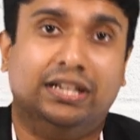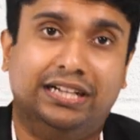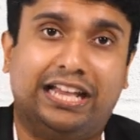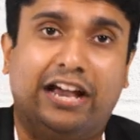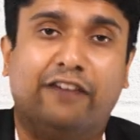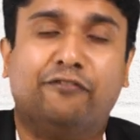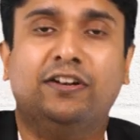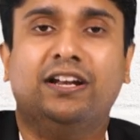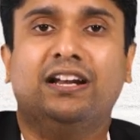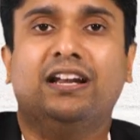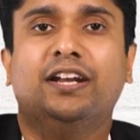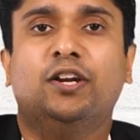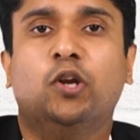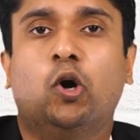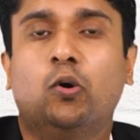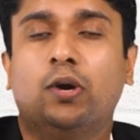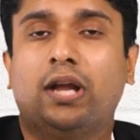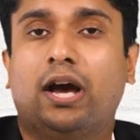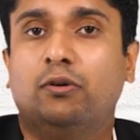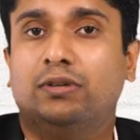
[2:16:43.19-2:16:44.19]
Definitely
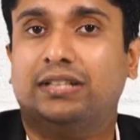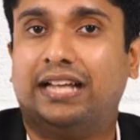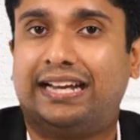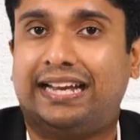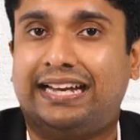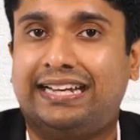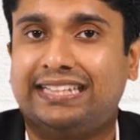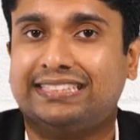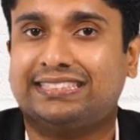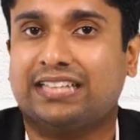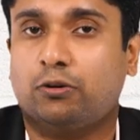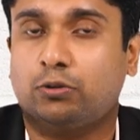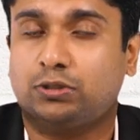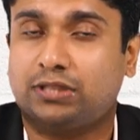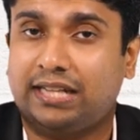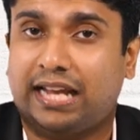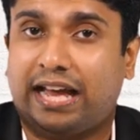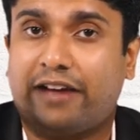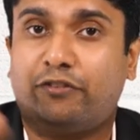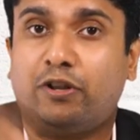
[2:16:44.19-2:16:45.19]
no doubt that
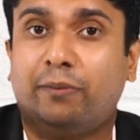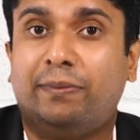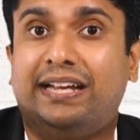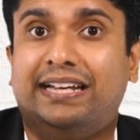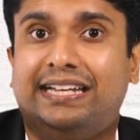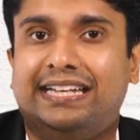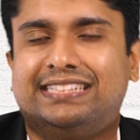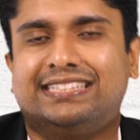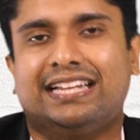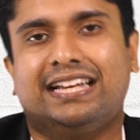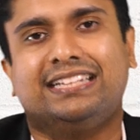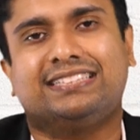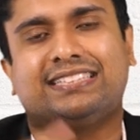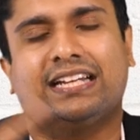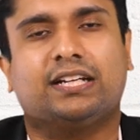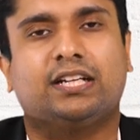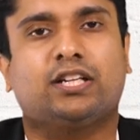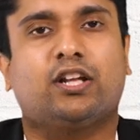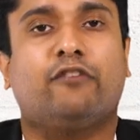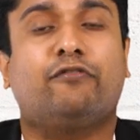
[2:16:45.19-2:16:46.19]
80,000 have to be initially
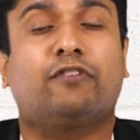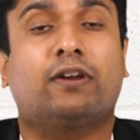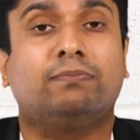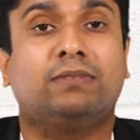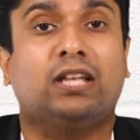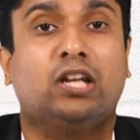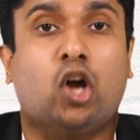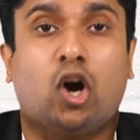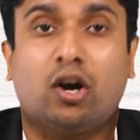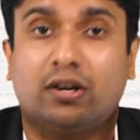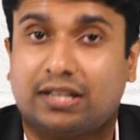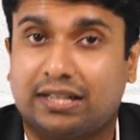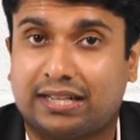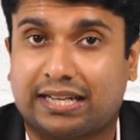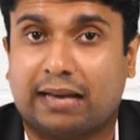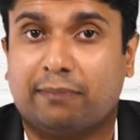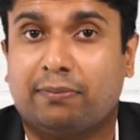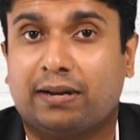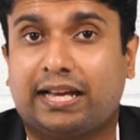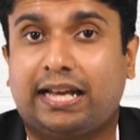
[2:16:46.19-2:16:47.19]
set it off from the long-term
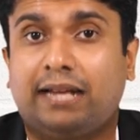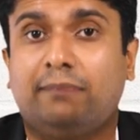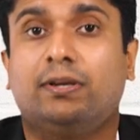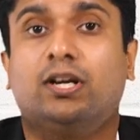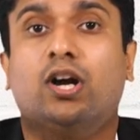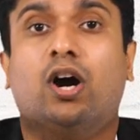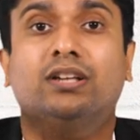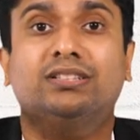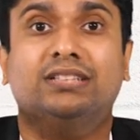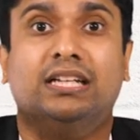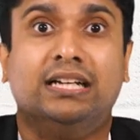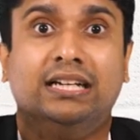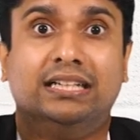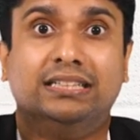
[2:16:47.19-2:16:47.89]
capital gain because